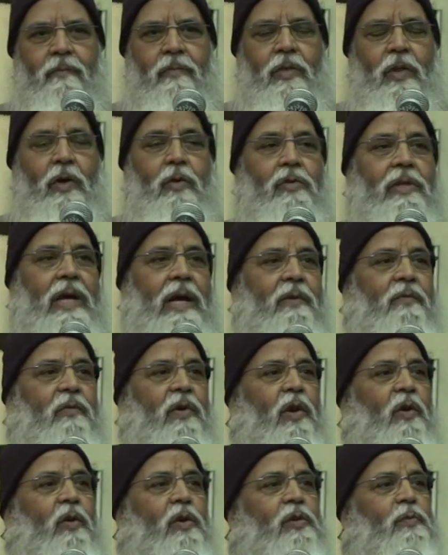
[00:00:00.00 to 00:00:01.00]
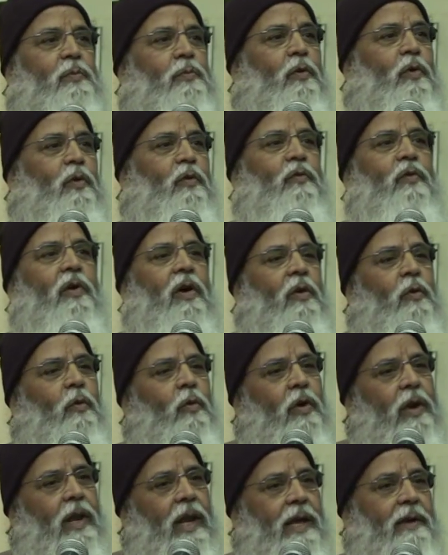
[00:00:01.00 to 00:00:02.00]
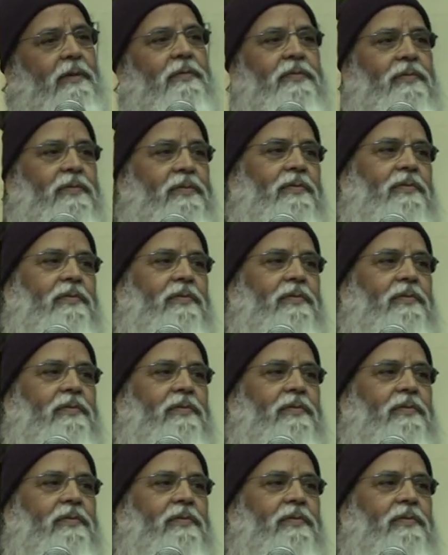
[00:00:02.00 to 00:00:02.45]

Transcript: Now that fellow is booked for whole life.